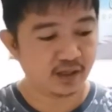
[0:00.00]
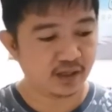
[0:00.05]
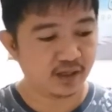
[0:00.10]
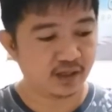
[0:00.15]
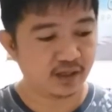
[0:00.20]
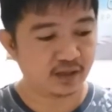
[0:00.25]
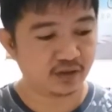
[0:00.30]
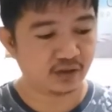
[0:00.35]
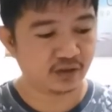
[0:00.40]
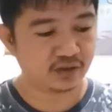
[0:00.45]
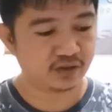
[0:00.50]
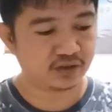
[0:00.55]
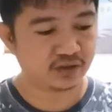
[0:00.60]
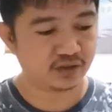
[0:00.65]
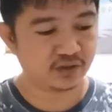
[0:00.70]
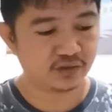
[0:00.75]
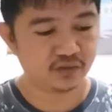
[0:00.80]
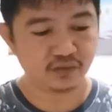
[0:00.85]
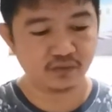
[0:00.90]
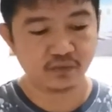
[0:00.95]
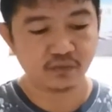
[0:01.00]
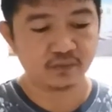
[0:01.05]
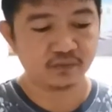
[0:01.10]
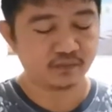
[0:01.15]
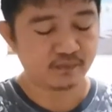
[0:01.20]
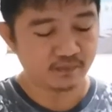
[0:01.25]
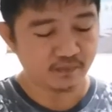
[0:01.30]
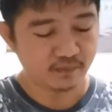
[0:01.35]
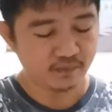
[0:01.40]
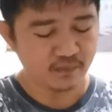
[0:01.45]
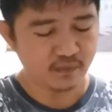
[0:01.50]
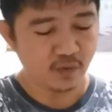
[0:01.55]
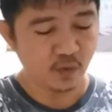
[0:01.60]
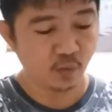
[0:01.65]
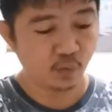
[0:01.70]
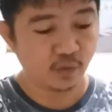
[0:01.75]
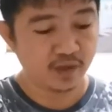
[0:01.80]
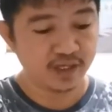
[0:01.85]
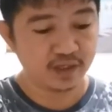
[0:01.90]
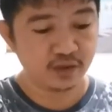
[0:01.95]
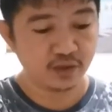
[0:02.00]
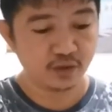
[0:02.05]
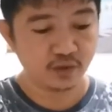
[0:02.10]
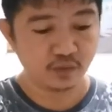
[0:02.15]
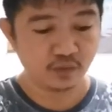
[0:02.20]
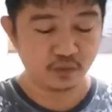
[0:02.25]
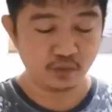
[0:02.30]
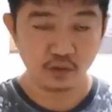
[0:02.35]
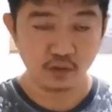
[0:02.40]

And also, when you